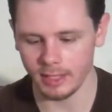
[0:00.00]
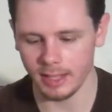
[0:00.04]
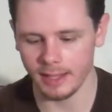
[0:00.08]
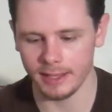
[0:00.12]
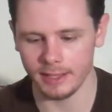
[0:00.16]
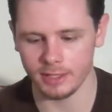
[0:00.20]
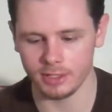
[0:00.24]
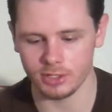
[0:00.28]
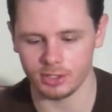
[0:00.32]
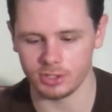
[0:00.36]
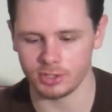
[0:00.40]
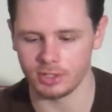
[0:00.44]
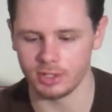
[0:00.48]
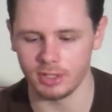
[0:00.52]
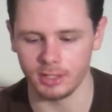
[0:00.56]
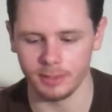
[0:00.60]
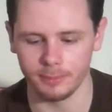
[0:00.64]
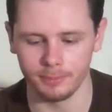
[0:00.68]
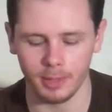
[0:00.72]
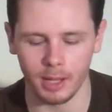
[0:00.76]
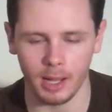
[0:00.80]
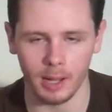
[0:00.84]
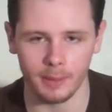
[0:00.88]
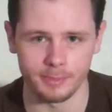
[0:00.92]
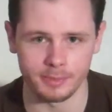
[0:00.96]
And she
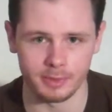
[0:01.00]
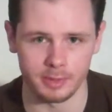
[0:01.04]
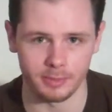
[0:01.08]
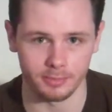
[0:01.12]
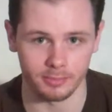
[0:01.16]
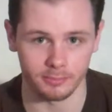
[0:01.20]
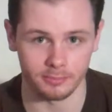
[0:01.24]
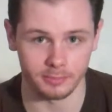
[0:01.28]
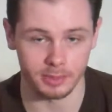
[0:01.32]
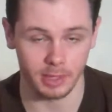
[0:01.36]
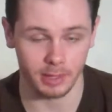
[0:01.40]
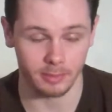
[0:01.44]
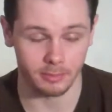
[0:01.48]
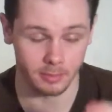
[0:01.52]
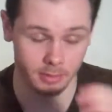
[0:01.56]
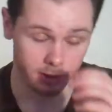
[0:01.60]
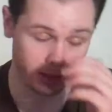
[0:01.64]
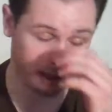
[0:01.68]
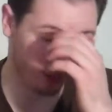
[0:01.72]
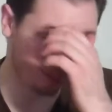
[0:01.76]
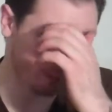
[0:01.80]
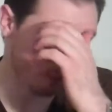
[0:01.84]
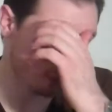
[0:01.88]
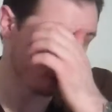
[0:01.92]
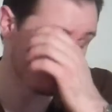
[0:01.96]
pops up from time to
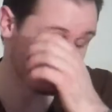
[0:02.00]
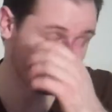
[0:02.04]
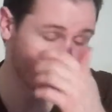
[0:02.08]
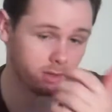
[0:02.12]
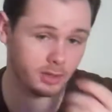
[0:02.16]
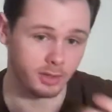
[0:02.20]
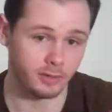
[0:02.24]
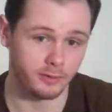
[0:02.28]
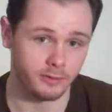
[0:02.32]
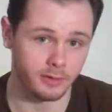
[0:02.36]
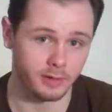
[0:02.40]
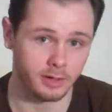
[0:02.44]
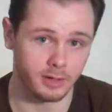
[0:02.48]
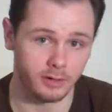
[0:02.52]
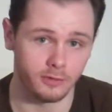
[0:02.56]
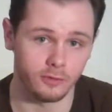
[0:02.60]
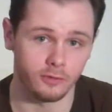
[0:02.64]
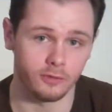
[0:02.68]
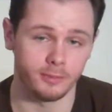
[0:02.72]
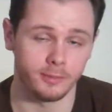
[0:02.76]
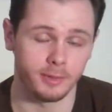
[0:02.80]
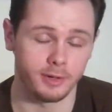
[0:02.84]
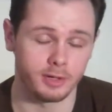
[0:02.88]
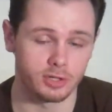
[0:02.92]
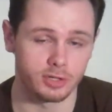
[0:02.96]
time with relevant
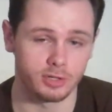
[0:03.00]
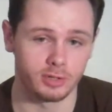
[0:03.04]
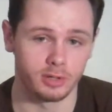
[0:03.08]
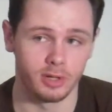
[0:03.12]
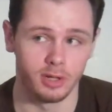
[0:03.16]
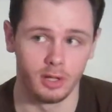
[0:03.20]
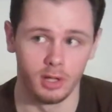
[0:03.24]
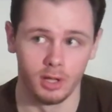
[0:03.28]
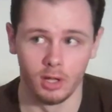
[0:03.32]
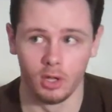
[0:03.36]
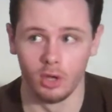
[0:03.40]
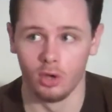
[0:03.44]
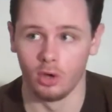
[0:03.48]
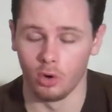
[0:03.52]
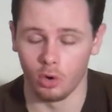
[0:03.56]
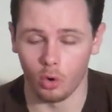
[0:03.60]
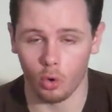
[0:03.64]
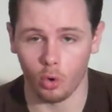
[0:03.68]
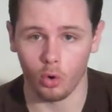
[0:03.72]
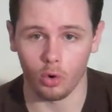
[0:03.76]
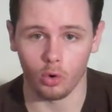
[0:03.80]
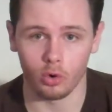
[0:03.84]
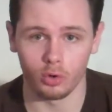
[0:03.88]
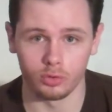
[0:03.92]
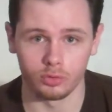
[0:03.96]
information
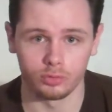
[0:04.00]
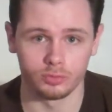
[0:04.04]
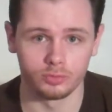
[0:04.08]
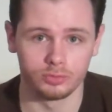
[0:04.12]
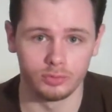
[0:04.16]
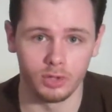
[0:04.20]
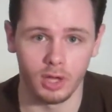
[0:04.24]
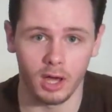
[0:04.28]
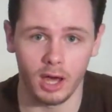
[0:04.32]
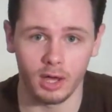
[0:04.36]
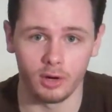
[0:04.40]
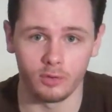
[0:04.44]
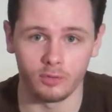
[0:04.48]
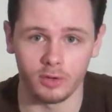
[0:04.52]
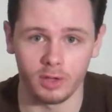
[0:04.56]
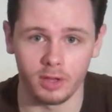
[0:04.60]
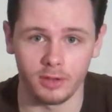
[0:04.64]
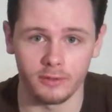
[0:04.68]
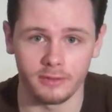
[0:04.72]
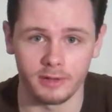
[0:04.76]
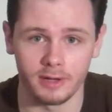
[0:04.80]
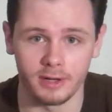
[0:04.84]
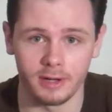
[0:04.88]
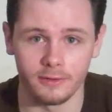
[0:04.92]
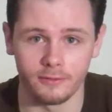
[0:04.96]
or
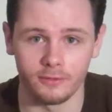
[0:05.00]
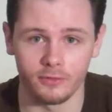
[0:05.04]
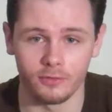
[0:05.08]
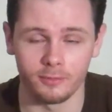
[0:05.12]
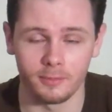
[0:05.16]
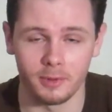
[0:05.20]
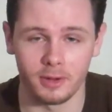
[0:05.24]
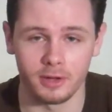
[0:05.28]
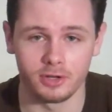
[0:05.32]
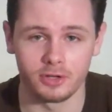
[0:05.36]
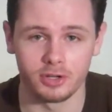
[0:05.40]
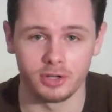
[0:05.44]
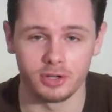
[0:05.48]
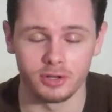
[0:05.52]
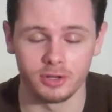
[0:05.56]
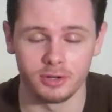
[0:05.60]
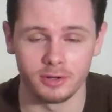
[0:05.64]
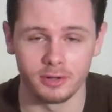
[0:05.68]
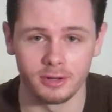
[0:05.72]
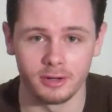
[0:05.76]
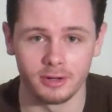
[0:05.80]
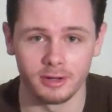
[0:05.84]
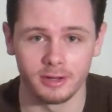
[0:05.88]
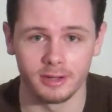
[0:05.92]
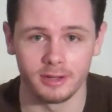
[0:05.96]
non-relevant
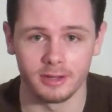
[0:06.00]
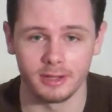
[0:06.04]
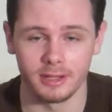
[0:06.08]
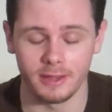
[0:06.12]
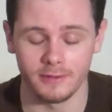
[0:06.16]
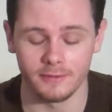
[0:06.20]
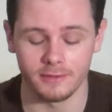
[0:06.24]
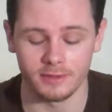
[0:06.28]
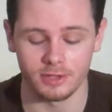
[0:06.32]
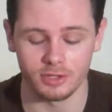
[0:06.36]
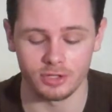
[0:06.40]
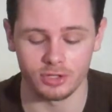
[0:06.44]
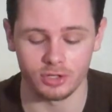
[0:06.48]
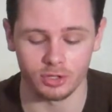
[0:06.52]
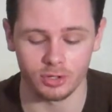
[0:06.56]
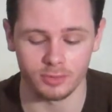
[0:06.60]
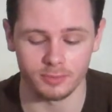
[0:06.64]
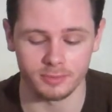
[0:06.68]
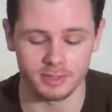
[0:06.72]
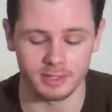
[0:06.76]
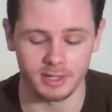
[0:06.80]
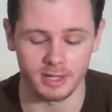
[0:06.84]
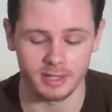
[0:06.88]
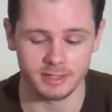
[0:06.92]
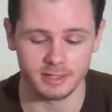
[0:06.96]
information given the
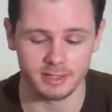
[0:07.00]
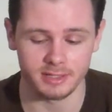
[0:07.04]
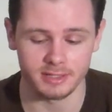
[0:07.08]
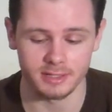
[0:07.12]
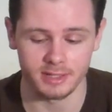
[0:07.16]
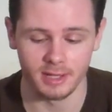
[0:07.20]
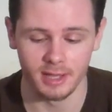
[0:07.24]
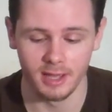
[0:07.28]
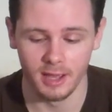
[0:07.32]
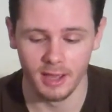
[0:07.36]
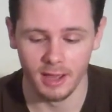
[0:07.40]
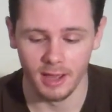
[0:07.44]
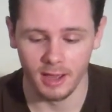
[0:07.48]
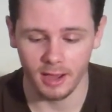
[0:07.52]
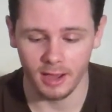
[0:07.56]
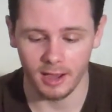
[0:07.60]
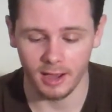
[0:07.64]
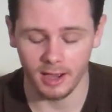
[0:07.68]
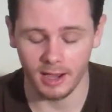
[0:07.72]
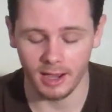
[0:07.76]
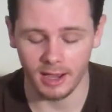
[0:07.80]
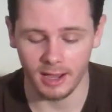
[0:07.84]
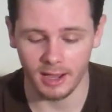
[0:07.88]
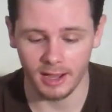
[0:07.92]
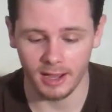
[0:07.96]
circumstances,
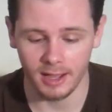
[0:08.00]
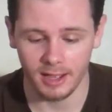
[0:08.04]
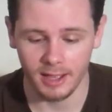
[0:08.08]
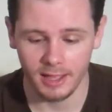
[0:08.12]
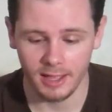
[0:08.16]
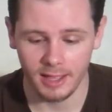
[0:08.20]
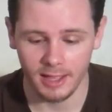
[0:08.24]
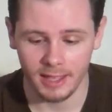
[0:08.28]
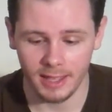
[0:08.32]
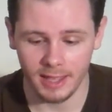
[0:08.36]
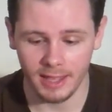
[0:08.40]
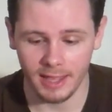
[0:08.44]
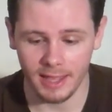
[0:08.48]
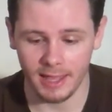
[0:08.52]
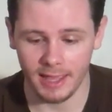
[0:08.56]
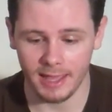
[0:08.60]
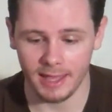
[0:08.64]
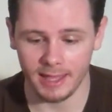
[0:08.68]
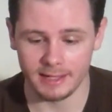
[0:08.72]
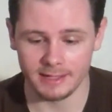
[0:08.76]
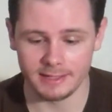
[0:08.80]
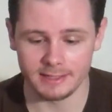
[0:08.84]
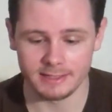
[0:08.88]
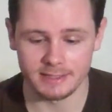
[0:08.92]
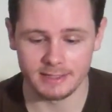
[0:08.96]

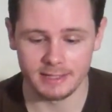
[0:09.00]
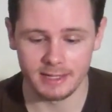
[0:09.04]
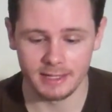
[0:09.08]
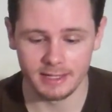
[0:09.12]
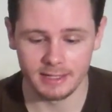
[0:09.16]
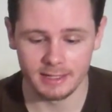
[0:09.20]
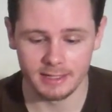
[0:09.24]
and